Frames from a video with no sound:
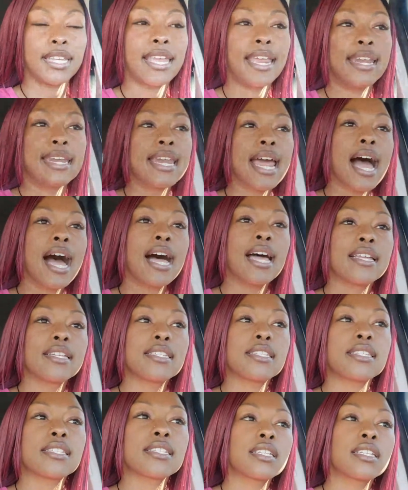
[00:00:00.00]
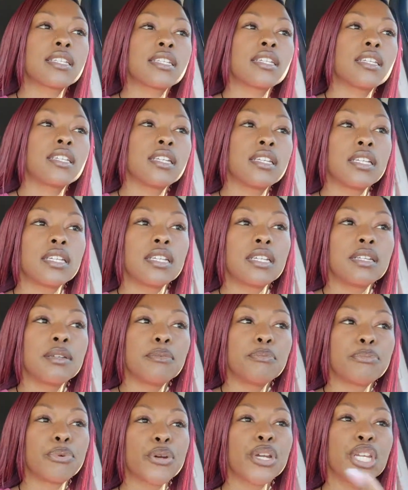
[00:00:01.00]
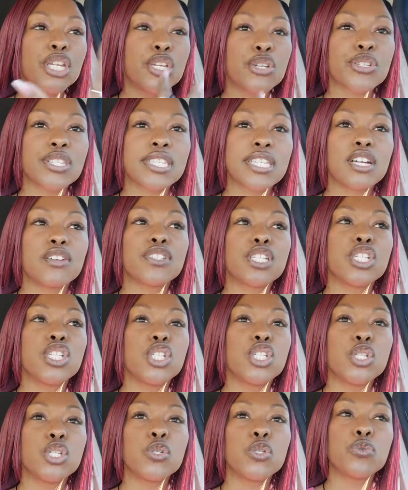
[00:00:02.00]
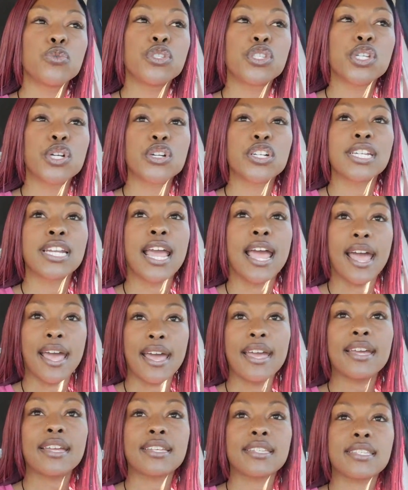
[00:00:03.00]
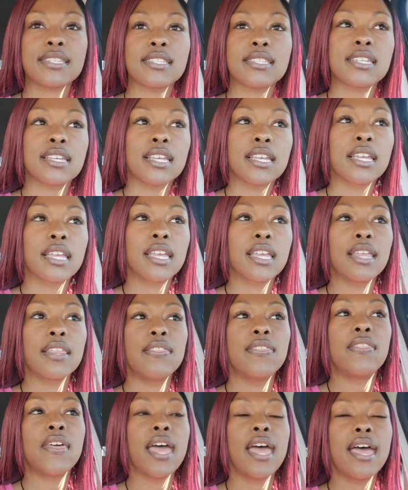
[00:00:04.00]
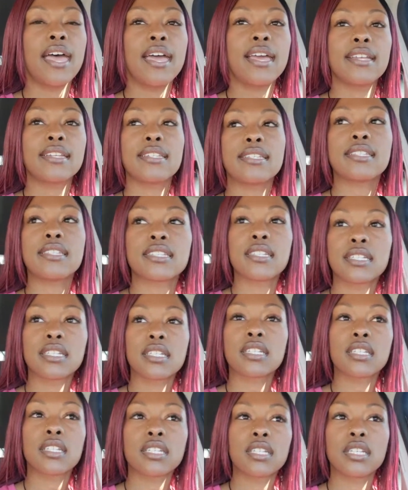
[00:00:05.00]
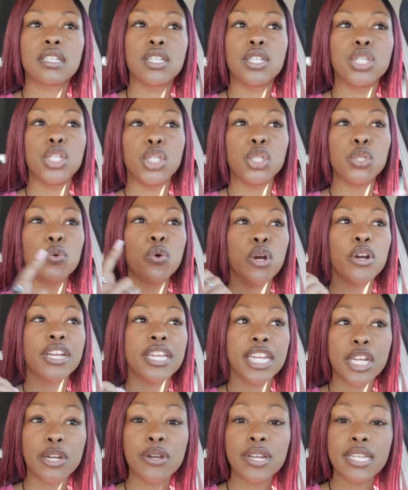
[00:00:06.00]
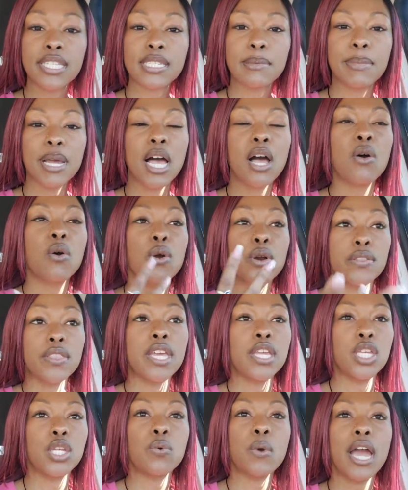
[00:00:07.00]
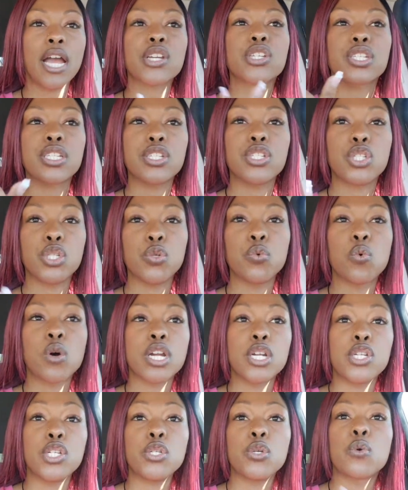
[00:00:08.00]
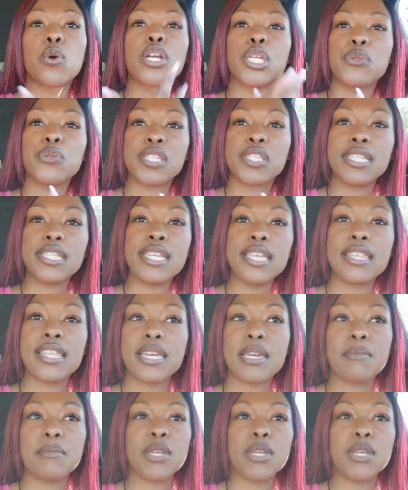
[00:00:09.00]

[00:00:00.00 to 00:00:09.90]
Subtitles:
cannot bring yourself to do certain acts that you are curious about, or that you actually do want to do, or you see them